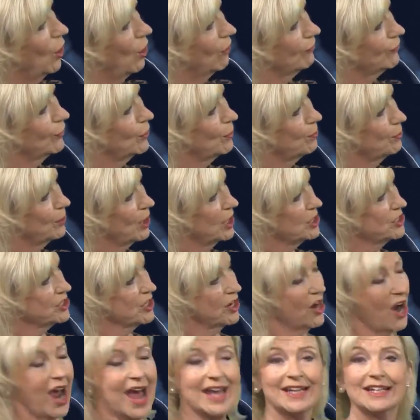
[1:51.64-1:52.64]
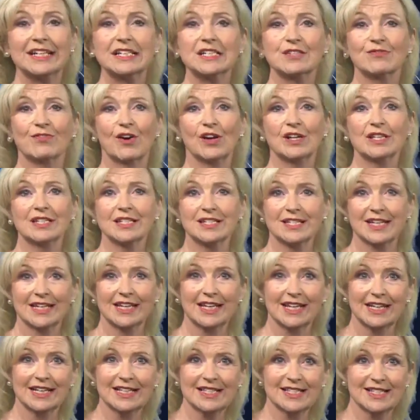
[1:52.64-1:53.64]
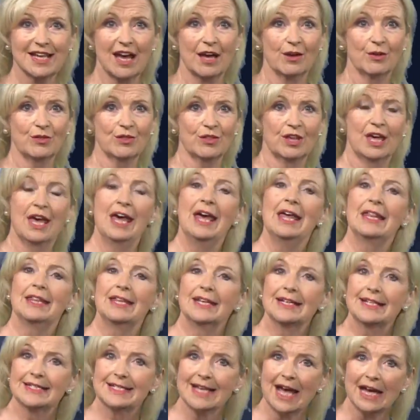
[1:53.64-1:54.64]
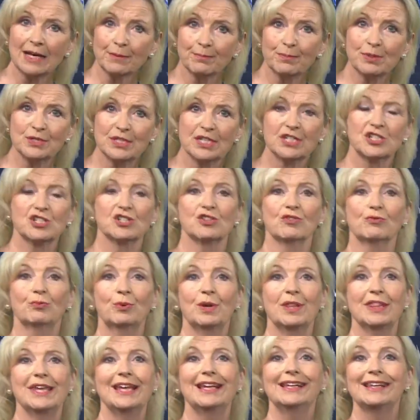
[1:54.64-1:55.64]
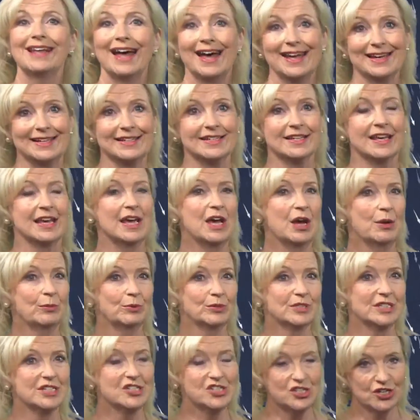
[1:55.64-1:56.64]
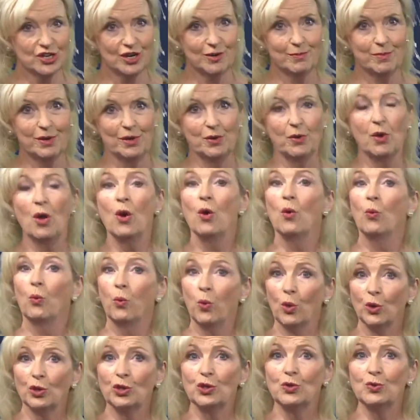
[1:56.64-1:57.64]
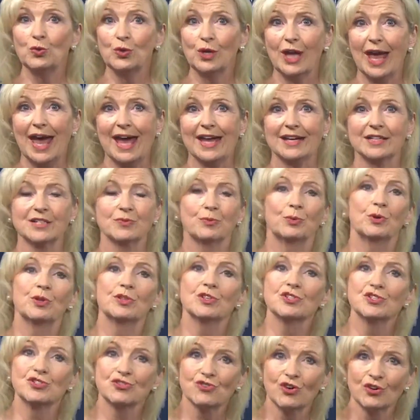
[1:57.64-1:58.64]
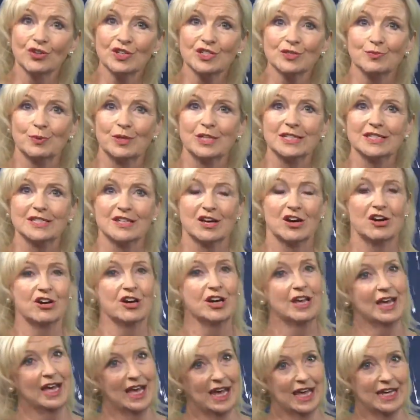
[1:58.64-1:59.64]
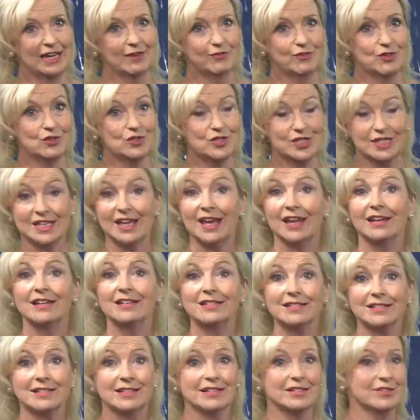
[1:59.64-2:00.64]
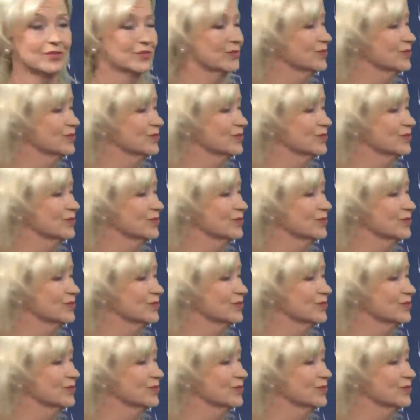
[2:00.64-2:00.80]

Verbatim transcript: of low pressure and its front sinking south. The exact position of where they land will determine what you get, where the strongest winds are, and if you see any sleet